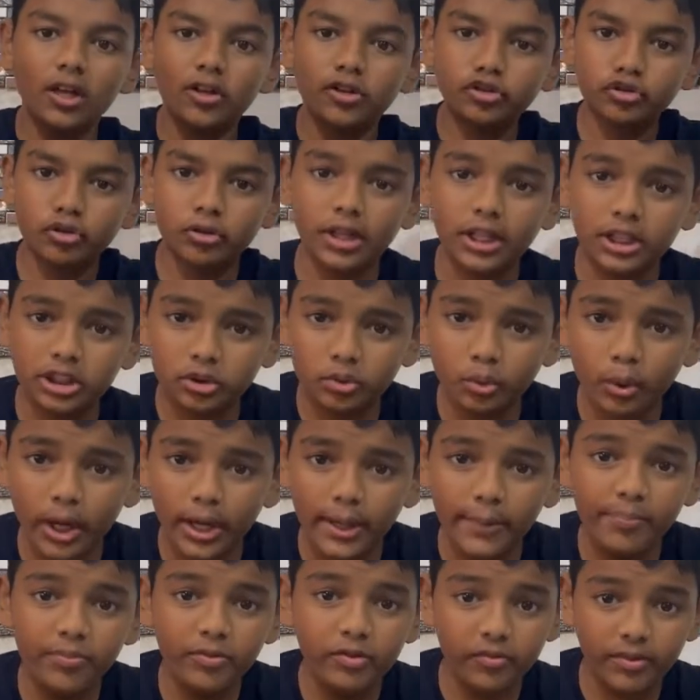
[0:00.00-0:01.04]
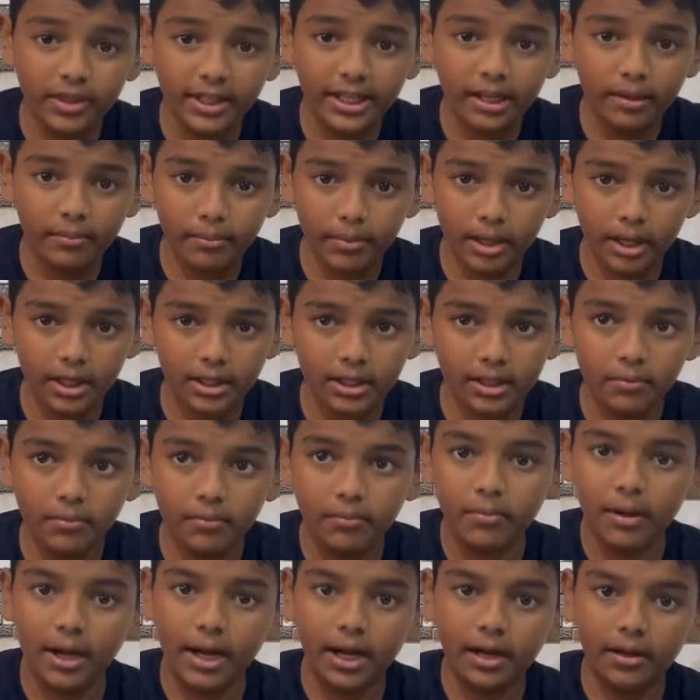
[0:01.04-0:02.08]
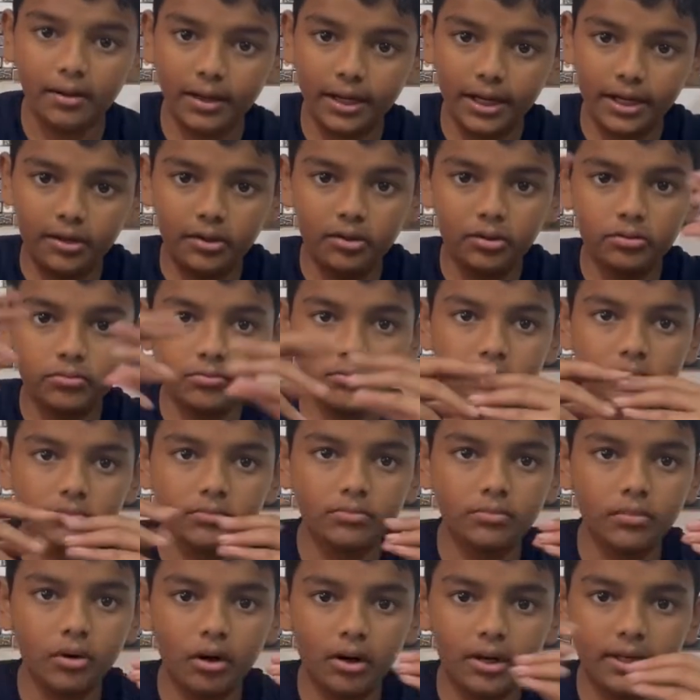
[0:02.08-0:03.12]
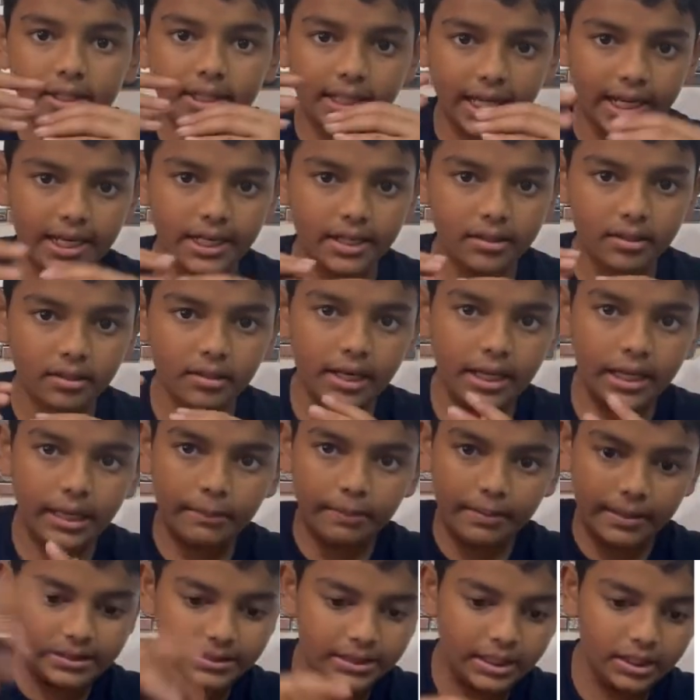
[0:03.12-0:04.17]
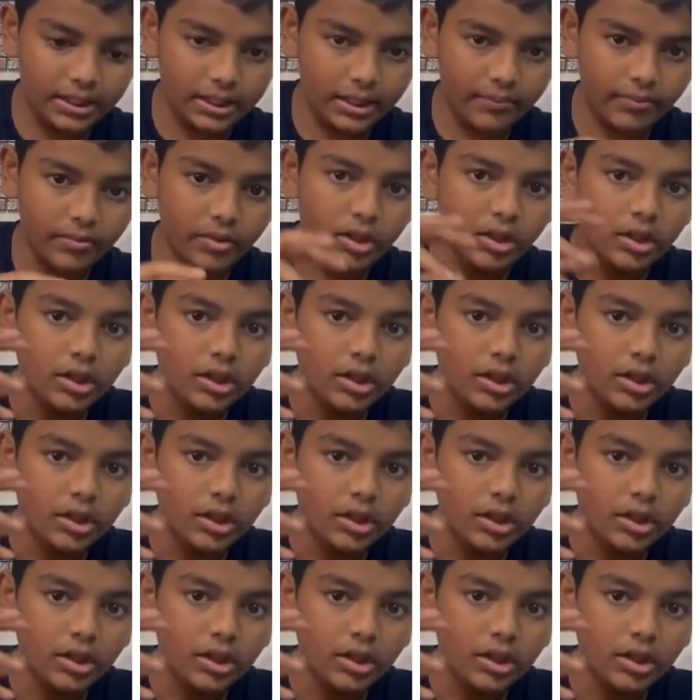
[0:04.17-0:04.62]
So that's why we can make them into more tight, like pressing them.